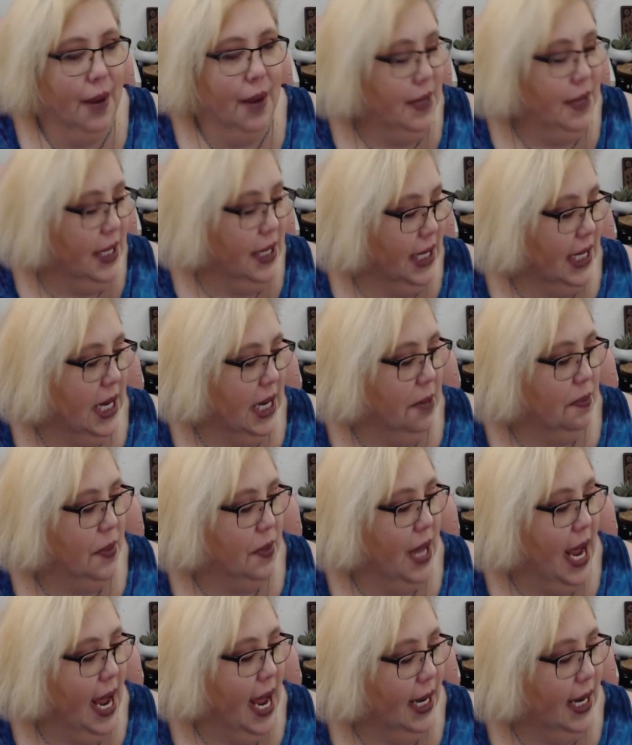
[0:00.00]
keep
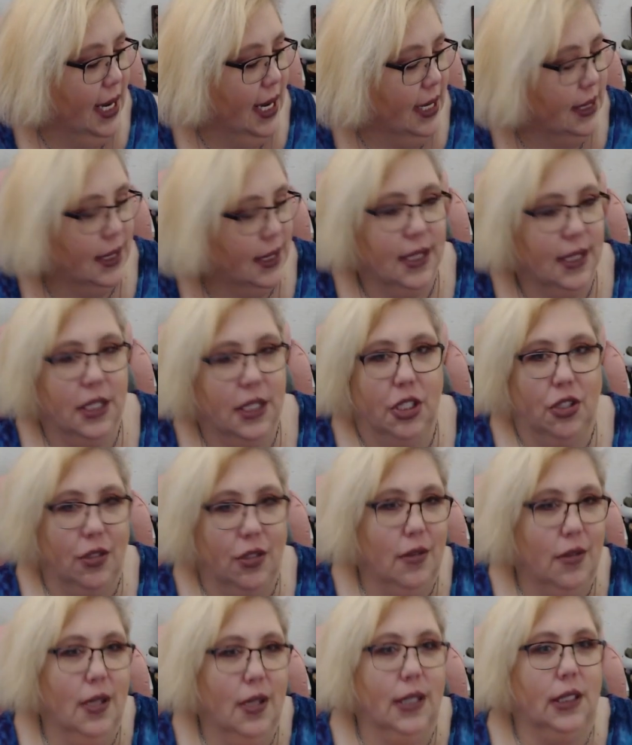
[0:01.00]
that as
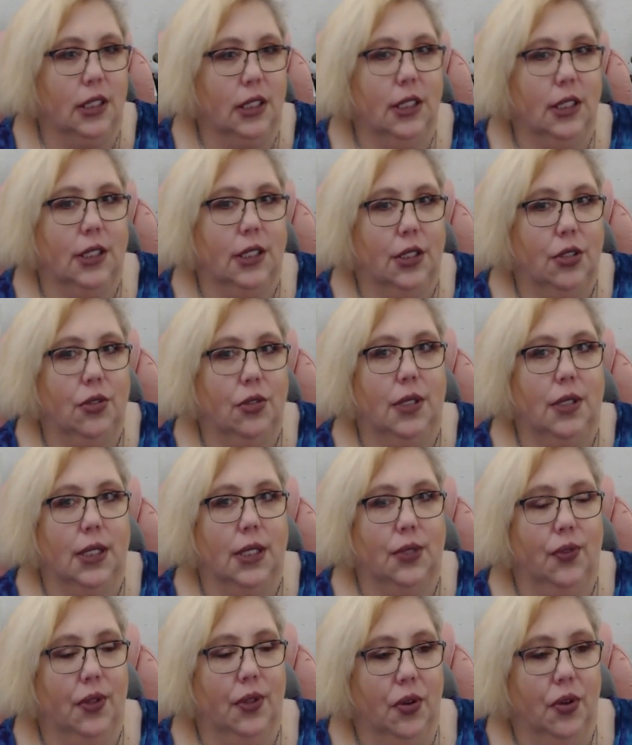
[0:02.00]
this, just do this
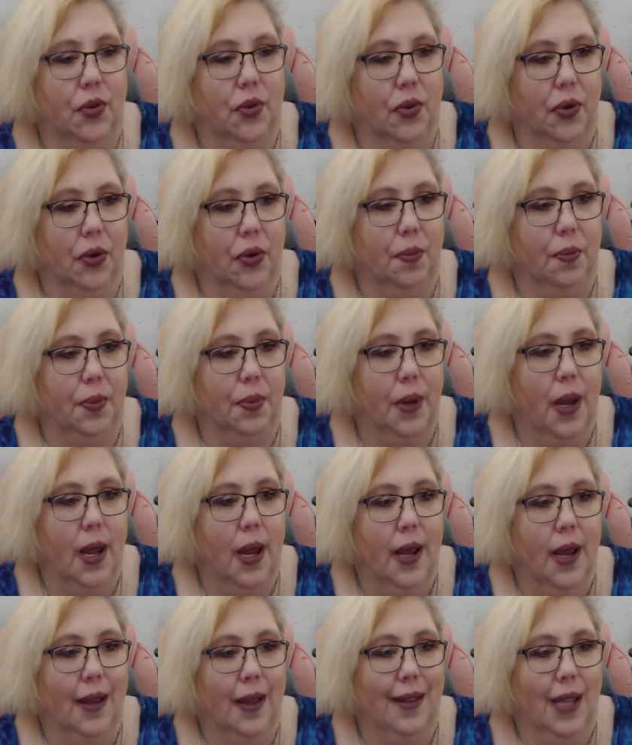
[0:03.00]
for the group.
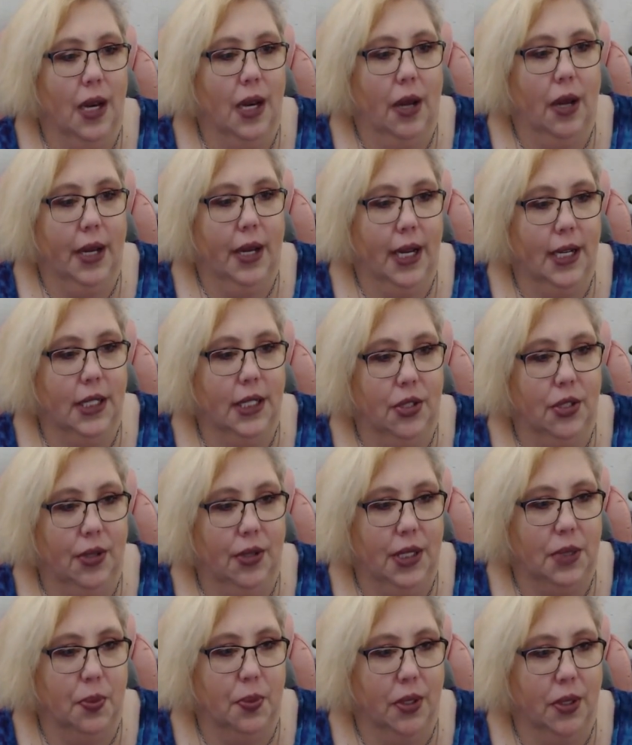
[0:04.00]
Then I'll get into
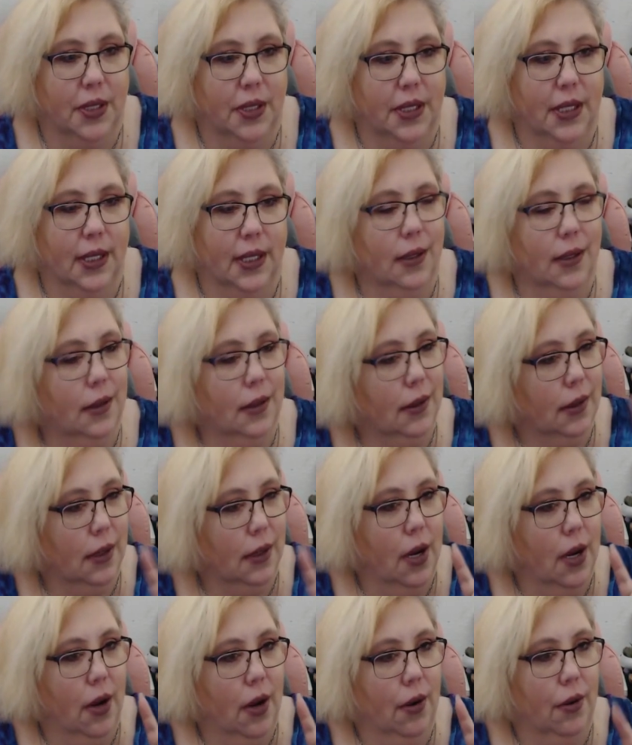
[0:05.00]
each person, you
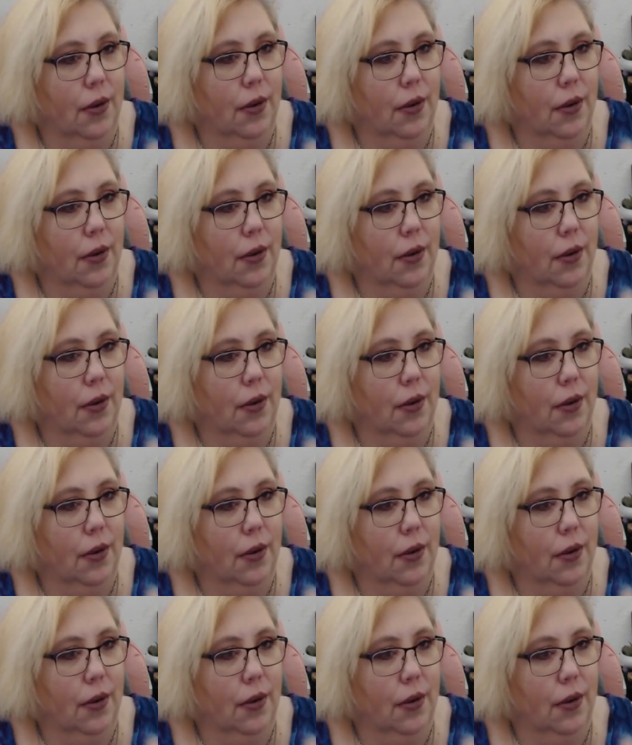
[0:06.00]
know.